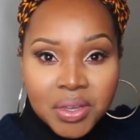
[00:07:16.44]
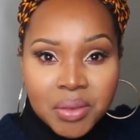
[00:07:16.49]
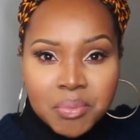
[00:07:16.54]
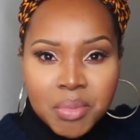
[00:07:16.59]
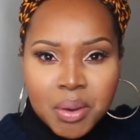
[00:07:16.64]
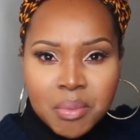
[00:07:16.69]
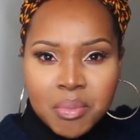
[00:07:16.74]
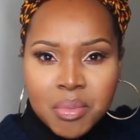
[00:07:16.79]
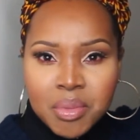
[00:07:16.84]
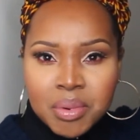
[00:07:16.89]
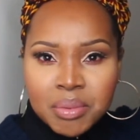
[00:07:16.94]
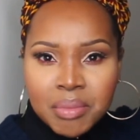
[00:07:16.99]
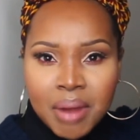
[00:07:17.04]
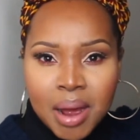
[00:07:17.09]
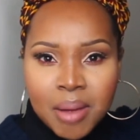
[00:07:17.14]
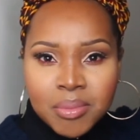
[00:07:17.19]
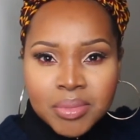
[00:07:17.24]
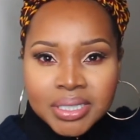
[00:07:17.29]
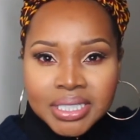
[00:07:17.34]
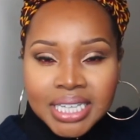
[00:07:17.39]
But I remember
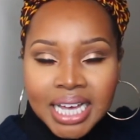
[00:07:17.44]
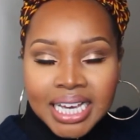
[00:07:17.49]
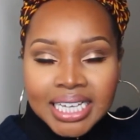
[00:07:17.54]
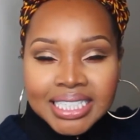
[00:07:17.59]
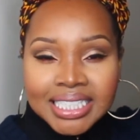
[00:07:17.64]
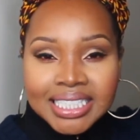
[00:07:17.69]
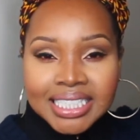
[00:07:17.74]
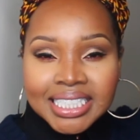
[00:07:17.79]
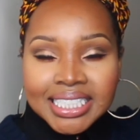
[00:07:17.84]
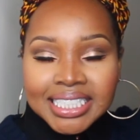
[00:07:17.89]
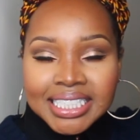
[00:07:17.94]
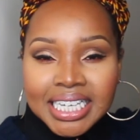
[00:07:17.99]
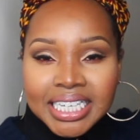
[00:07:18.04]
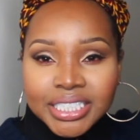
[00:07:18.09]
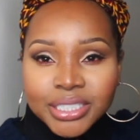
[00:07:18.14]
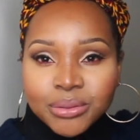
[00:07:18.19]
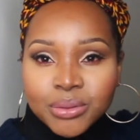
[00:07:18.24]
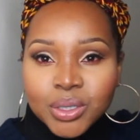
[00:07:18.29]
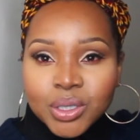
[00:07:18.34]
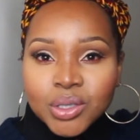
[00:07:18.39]
mom was like, she said
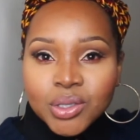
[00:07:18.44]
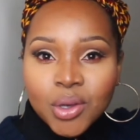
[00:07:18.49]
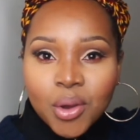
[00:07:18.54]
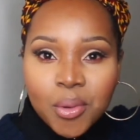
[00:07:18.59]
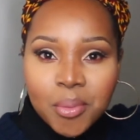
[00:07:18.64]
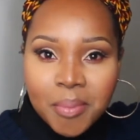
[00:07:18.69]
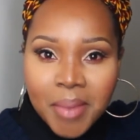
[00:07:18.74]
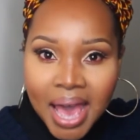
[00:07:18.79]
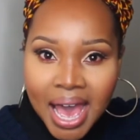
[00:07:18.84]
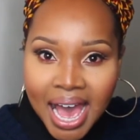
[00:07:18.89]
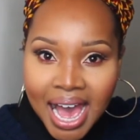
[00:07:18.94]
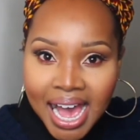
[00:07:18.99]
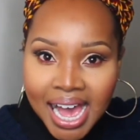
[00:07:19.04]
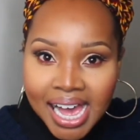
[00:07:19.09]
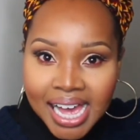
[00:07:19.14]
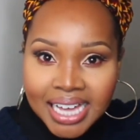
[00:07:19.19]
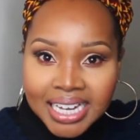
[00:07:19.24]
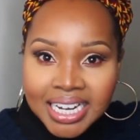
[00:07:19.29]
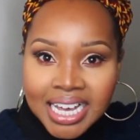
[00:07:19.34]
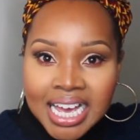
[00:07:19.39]
she was so
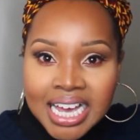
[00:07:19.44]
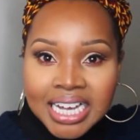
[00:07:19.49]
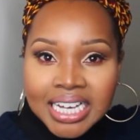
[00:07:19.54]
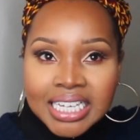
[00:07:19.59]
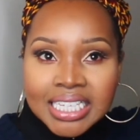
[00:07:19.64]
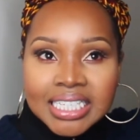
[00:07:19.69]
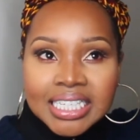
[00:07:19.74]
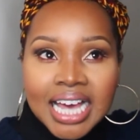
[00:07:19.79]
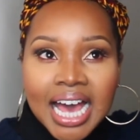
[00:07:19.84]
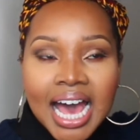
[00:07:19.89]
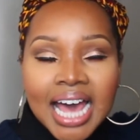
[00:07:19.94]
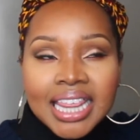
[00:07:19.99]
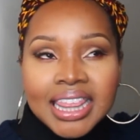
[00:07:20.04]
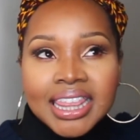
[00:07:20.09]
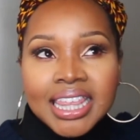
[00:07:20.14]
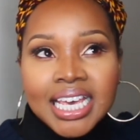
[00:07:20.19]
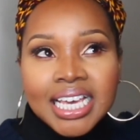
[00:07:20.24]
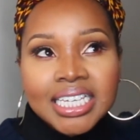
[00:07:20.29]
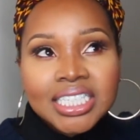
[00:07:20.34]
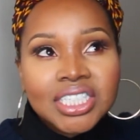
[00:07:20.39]
mad because I
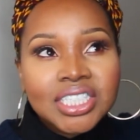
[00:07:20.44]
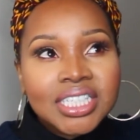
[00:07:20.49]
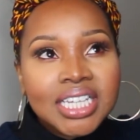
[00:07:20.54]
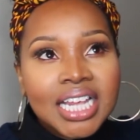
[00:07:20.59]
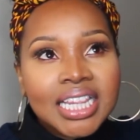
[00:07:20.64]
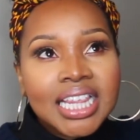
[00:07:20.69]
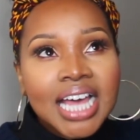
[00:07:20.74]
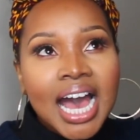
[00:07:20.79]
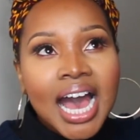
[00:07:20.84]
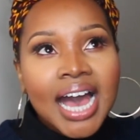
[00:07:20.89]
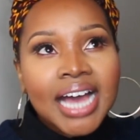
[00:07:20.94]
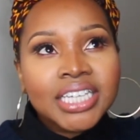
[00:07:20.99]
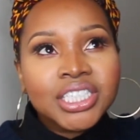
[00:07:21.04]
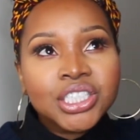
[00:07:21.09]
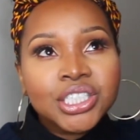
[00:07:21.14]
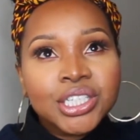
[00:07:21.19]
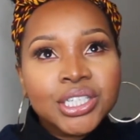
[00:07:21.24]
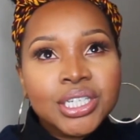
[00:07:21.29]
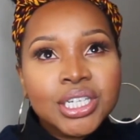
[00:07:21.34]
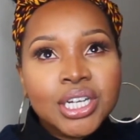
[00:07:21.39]
think she said that I
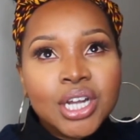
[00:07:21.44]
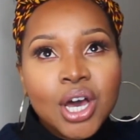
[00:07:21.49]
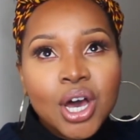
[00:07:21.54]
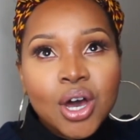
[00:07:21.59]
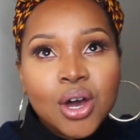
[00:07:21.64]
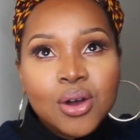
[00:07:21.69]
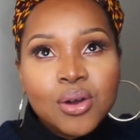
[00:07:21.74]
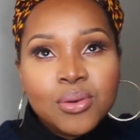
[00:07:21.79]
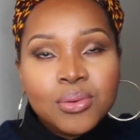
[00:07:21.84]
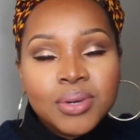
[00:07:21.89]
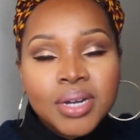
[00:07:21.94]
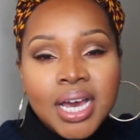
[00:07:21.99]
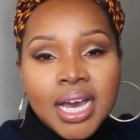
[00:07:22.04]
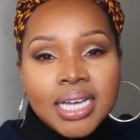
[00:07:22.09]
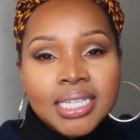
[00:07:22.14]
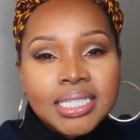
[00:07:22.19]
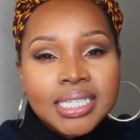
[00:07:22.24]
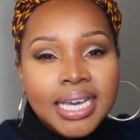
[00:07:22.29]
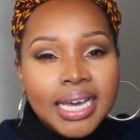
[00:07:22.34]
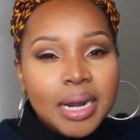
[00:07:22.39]
should have known
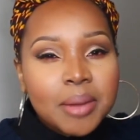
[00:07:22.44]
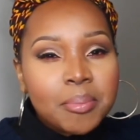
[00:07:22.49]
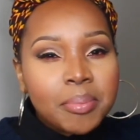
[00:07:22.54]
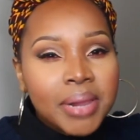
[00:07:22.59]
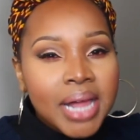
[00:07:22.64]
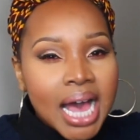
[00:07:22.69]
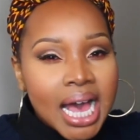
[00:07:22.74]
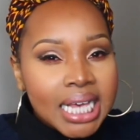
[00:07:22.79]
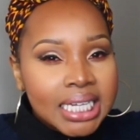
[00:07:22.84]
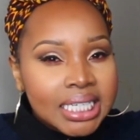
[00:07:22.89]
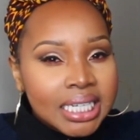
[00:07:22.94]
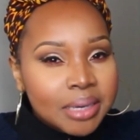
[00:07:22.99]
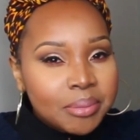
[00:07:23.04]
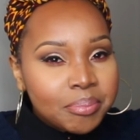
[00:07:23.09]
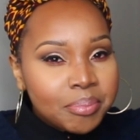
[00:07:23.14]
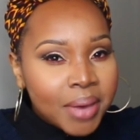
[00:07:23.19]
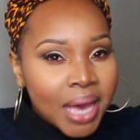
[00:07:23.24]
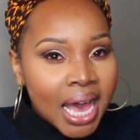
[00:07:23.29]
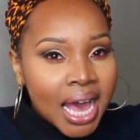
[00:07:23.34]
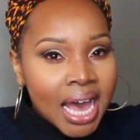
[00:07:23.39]
to get a
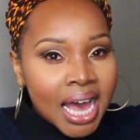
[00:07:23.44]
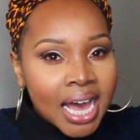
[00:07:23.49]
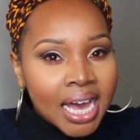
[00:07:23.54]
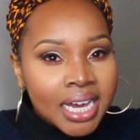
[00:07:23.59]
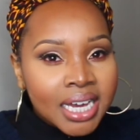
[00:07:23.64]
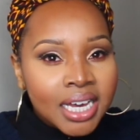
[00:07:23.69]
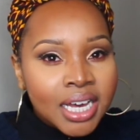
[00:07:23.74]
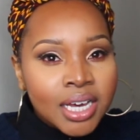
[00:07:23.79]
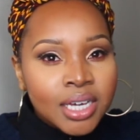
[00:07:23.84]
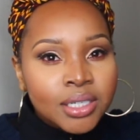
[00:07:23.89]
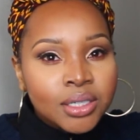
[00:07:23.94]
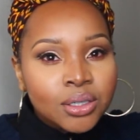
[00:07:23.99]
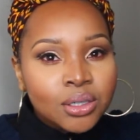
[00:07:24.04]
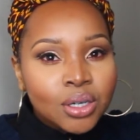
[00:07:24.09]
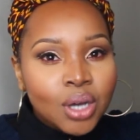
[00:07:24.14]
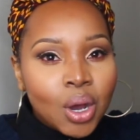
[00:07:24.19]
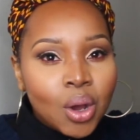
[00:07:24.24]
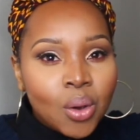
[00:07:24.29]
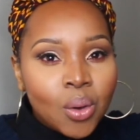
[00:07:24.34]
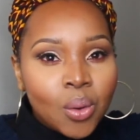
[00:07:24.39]
plastic bag to
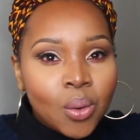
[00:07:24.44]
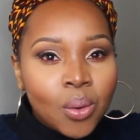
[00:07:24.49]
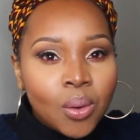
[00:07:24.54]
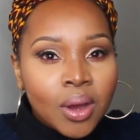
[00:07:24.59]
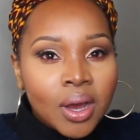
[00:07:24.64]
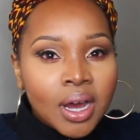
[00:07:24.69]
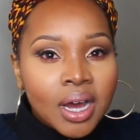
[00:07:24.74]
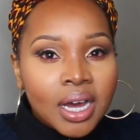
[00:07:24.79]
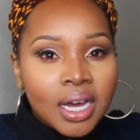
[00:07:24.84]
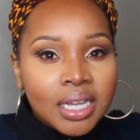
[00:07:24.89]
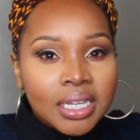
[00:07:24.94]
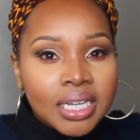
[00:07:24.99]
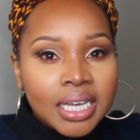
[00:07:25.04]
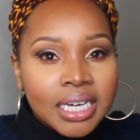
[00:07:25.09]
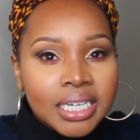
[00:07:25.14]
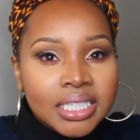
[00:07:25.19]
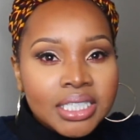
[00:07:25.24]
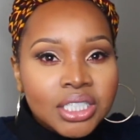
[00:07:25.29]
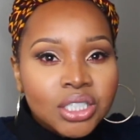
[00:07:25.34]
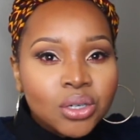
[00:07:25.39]
go
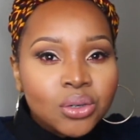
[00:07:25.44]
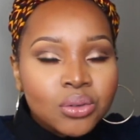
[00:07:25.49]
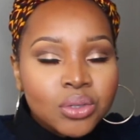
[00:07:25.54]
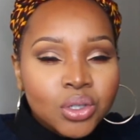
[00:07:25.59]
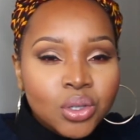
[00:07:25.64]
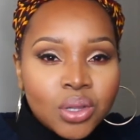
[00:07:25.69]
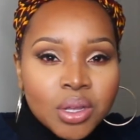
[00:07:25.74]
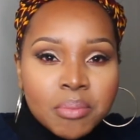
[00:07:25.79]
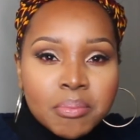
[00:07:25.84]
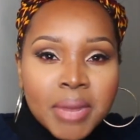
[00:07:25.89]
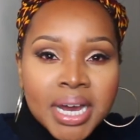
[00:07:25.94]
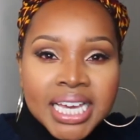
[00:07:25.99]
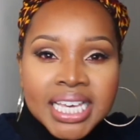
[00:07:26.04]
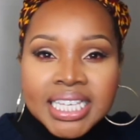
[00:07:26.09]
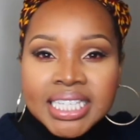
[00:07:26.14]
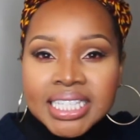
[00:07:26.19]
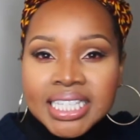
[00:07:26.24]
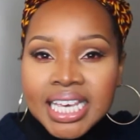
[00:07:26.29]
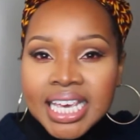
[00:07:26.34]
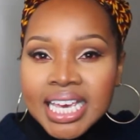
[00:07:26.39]
like so the
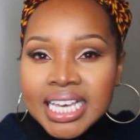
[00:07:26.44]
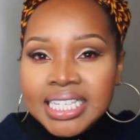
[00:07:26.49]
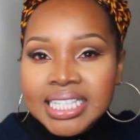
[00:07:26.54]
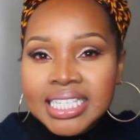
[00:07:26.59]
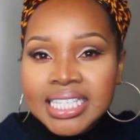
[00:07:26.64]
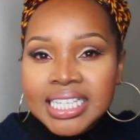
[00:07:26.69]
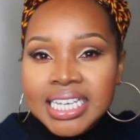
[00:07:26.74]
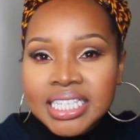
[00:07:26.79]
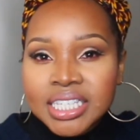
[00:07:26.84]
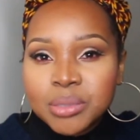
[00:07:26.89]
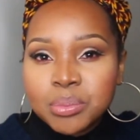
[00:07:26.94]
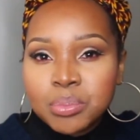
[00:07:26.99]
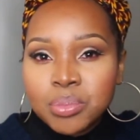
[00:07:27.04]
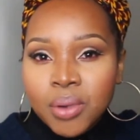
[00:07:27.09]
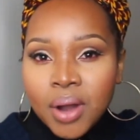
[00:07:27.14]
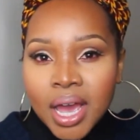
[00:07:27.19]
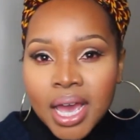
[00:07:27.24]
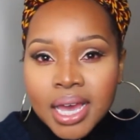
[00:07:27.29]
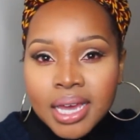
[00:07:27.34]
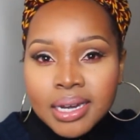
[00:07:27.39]
monkeys can't see that it's
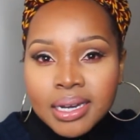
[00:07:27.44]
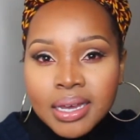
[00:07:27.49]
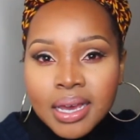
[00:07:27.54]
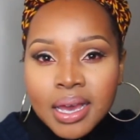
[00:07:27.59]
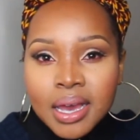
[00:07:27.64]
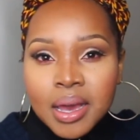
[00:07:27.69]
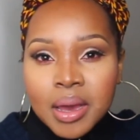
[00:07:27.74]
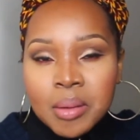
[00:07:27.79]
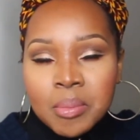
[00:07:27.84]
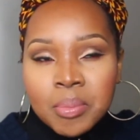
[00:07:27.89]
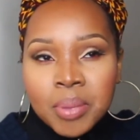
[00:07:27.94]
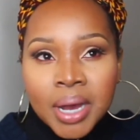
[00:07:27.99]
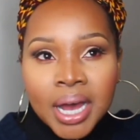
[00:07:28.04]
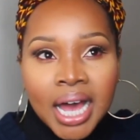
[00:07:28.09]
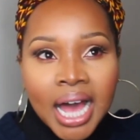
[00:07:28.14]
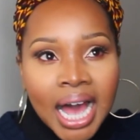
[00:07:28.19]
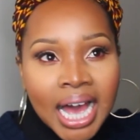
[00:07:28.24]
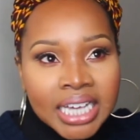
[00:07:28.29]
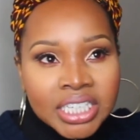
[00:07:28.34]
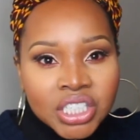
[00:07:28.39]
bread.
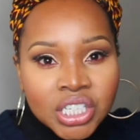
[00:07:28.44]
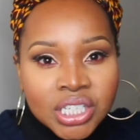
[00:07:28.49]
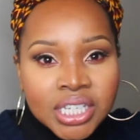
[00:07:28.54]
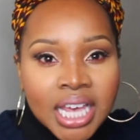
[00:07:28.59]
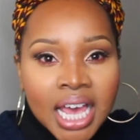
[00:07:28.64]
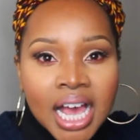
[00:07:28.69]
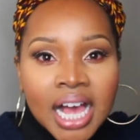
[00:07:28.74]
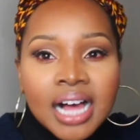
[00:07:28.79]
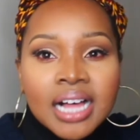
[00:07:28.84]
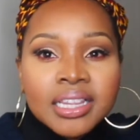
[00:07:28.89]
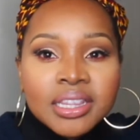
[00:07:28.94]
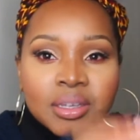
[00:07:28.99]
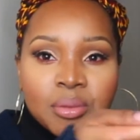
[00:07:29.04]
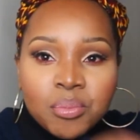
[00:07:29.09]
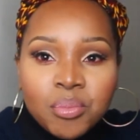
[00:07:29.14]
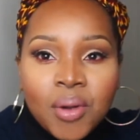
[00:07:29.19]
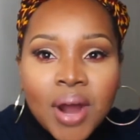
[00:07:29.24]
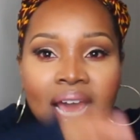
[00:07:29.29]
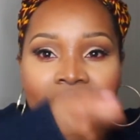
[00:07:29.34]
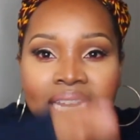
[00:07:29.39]
But I just held the
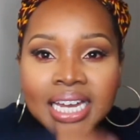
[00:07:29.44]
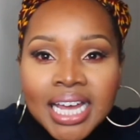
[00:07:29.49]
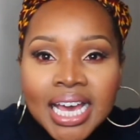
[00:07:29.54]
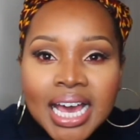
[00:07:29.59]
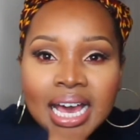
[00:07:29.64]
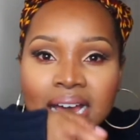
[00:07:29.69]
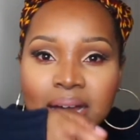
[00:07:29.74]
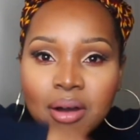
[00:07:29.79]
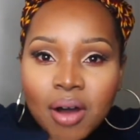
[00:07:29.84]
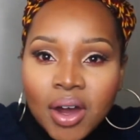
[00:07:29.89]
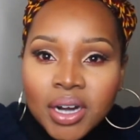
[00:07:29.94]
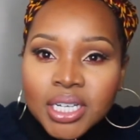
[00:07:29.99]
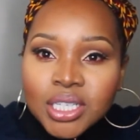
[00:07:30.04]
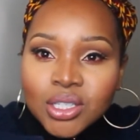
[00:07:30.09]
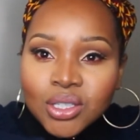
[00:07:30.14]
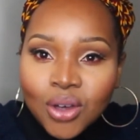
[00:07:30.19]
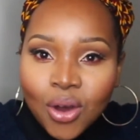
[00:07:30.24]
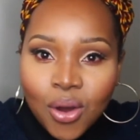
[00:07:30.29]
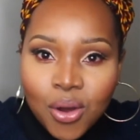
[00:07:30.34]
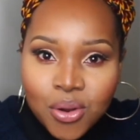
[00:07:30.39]
bread on
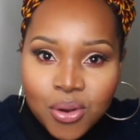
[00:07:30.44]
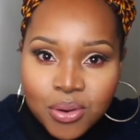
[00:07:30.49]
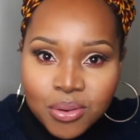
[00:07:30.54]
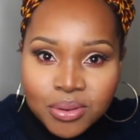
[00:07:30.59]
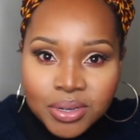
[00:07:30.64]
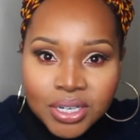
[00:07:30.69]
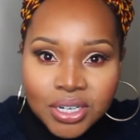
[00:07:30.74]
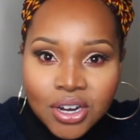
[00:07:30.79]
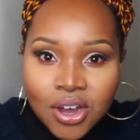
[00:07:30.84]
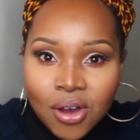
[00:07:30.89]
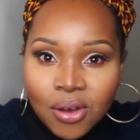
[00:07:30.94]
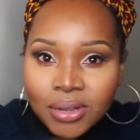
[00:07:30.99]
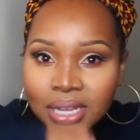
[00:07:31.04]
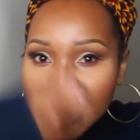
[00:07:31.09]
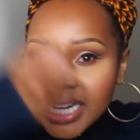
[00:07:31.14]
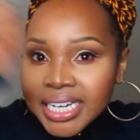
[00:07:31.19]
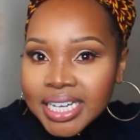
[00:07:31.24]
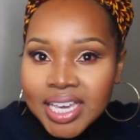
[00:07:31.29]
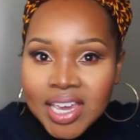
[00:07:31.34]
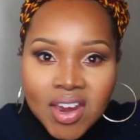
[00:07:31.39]
its own, you know,
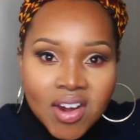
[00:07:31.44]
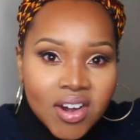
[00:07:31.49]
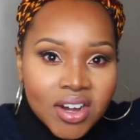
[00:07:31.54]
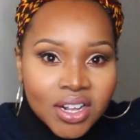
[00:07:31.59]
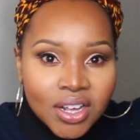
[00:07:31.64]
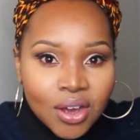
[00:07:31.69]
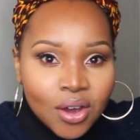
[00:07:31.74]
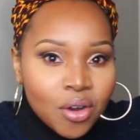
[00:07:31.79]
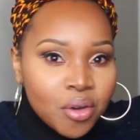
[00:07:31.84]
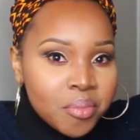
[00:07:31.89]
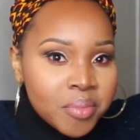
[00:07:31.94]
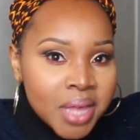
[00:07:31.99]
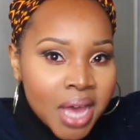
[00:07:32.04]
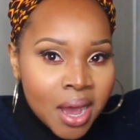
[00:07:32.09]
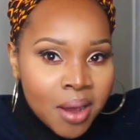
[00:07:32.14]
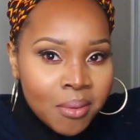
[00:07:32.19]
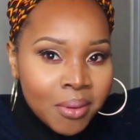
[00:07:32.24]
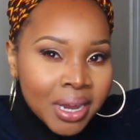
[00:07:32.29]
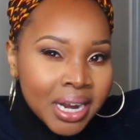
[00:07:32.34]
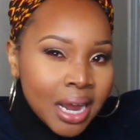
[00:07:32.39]
and carried it home
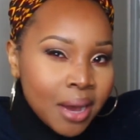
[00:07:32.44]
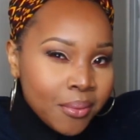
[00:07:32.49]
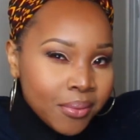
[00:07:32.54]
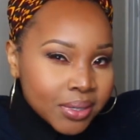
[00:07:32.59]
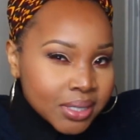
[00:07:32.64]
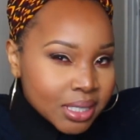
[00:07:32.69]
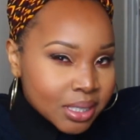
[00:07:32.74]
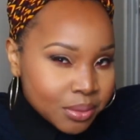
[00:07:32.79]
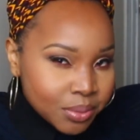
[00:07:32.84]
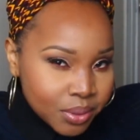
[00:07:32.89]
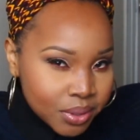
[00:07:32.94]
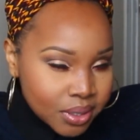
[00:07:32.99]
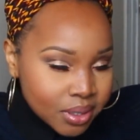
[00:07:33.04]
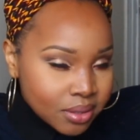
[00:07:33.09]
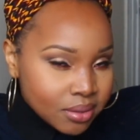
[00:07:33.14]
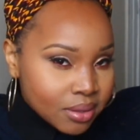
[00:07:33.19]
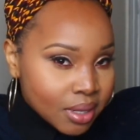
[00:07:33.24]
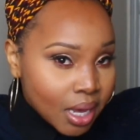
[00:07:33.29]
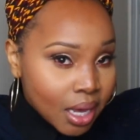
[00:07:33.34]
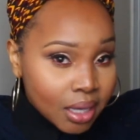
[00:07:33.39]
that way, and I wasn't supposed
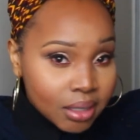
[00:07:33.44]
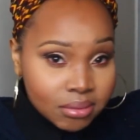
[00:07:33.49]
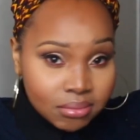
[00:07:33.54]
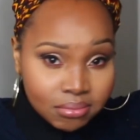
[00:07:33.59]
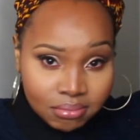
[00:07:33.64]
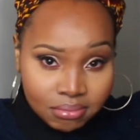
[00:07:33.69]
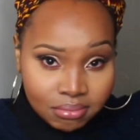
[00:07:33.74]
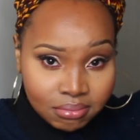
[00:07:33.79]
to do that.